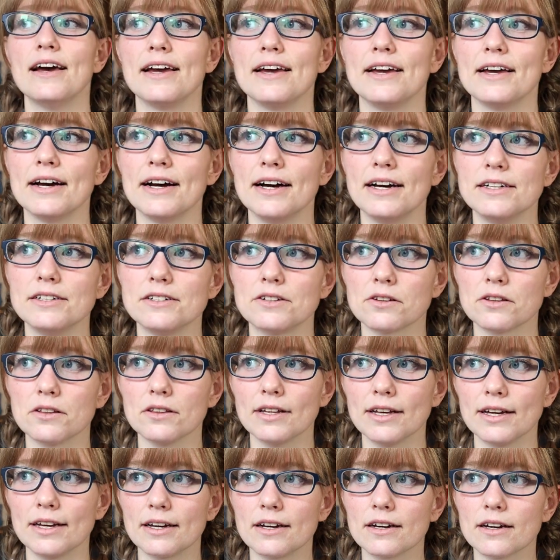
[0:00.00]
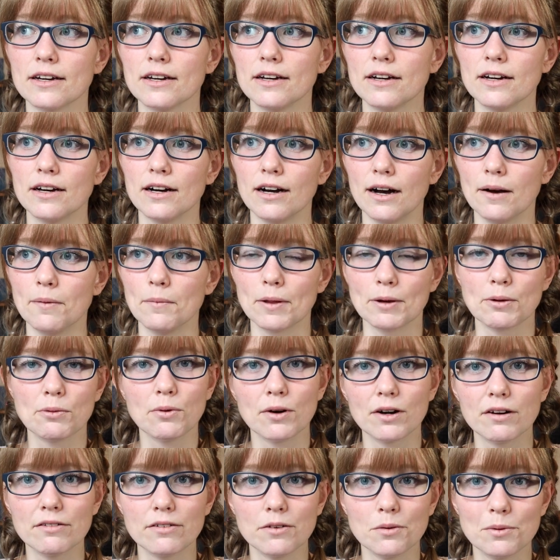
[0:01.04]
And like, Like
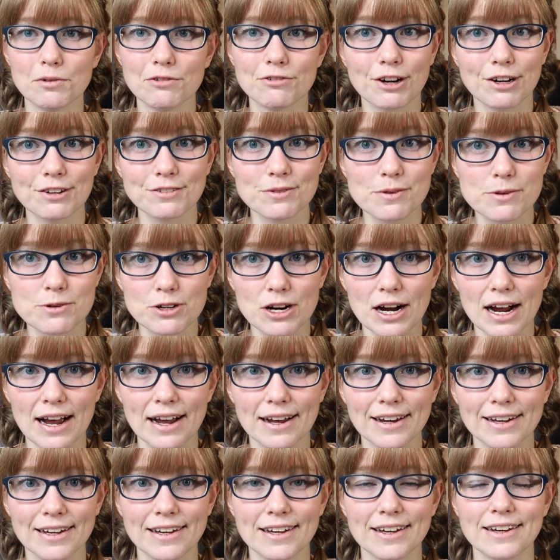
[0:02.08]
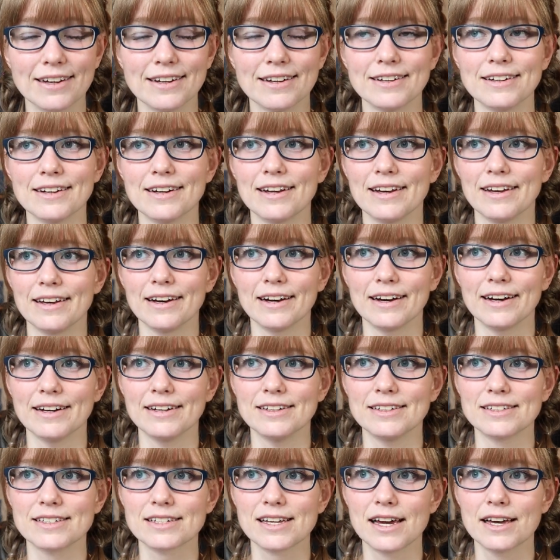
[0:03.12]
one of them involves a dragon
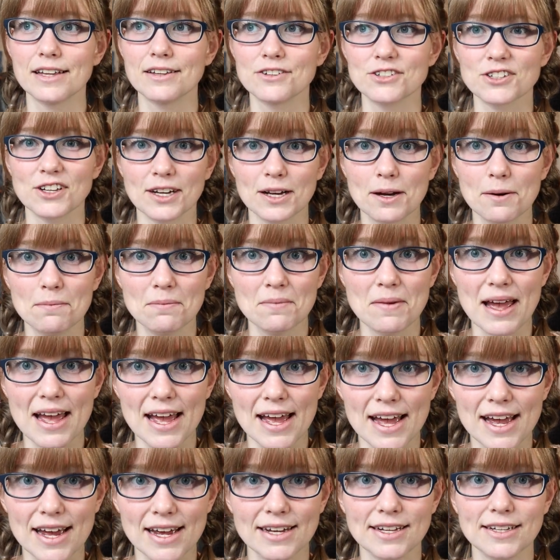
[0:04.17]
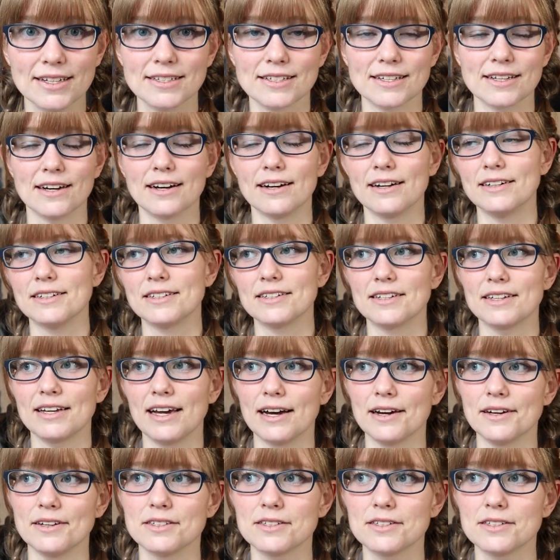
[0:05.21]
and there's like a maze, and yeah,